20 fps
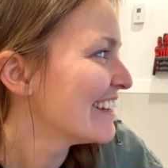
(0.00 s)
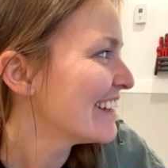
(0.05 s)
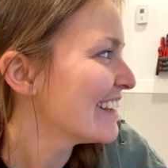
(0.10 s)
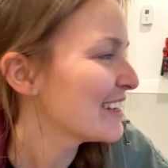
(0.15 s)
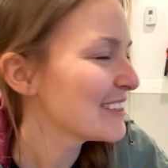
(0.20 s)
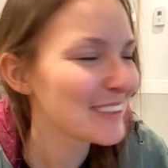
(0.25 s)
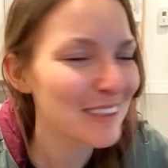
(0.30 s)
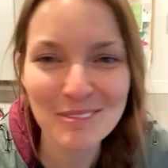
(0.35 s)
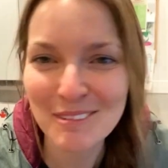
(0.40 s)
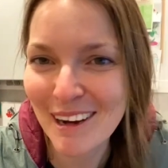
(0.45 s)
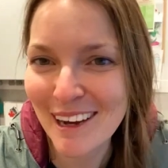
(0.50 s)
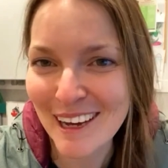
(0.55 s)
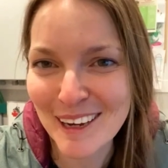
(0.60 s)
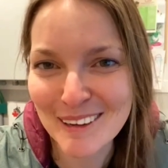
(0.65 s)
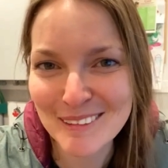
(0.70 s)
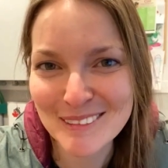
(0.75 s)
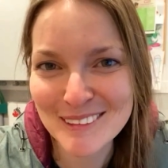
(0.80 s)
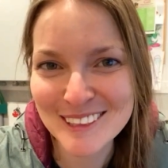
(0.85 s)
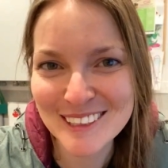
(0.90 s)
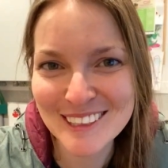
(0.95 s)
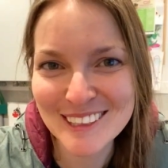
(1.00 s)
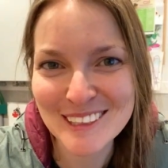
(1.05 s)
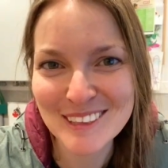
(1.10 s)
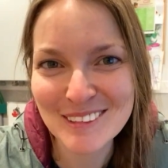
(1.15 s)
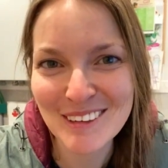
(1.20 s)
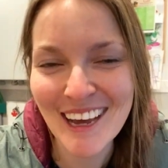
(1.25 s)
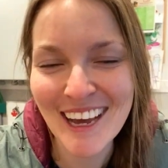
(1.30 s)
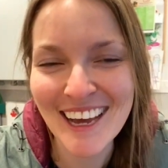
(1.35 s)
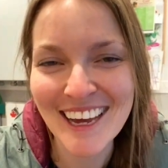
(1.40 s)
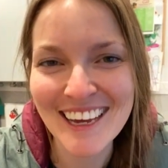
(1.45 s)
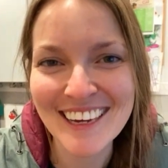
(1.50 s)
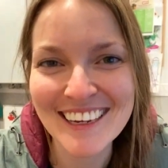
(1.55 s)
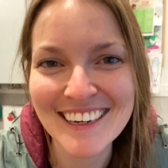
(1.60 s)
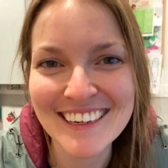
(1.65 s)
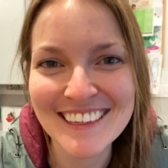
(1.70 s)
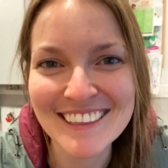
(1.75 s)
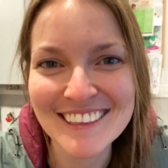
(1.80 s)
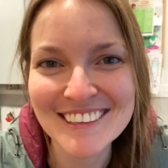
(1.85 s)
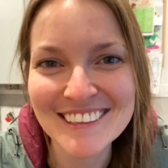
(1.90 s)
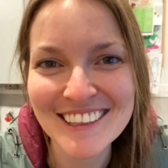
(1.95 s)
I said, why, how much does she weigh? And
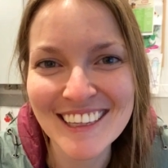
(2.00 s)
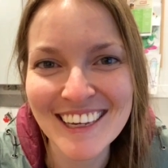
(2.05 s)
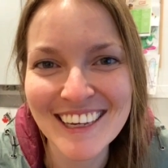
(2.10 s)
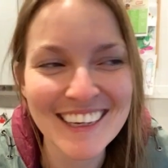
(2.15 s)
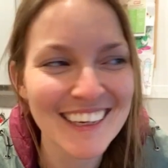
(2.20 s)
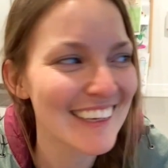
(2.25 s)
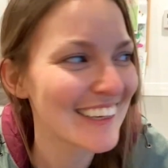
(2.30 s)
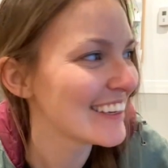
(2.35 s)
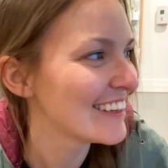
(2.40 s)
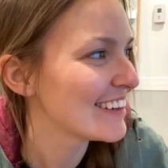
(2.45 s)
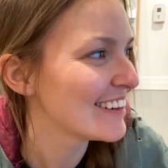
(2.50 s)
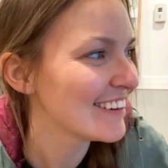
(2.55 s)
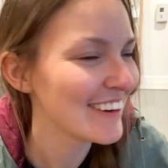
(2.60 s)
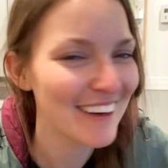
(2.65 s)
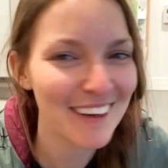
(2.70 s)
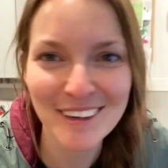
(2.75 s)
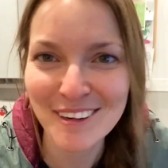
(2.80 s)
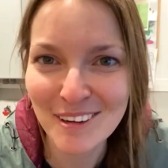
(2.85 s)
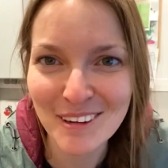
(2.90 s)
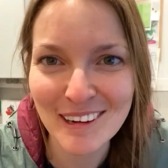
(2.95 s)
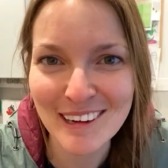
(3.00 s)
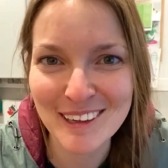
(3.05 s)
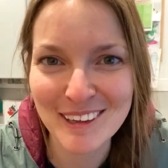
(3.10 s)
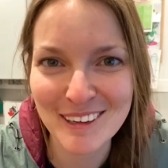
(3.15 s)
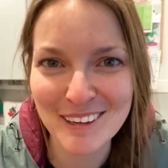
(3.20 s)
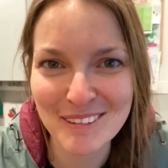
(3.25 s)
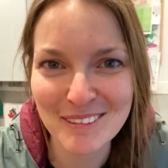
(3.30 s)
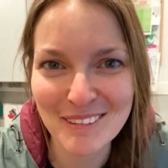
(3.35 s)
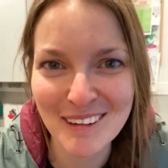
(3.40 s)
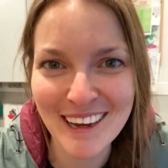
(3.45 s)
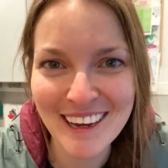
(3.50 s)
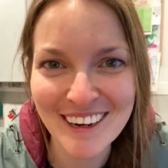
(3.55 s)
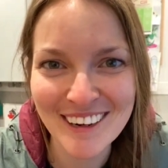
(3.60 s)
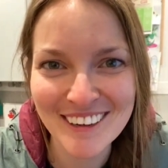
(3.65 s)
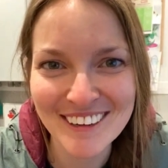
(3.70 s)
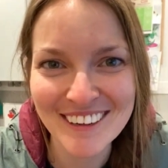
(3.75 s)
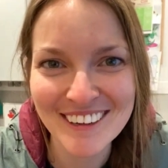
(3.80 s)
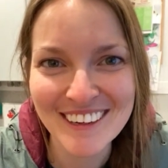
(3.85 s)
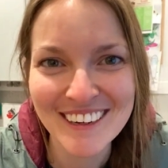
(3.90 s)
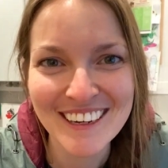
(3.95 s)
he's like, I don't know, I couldn't weigh
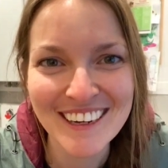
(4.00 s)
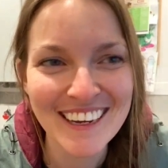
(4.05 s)
her.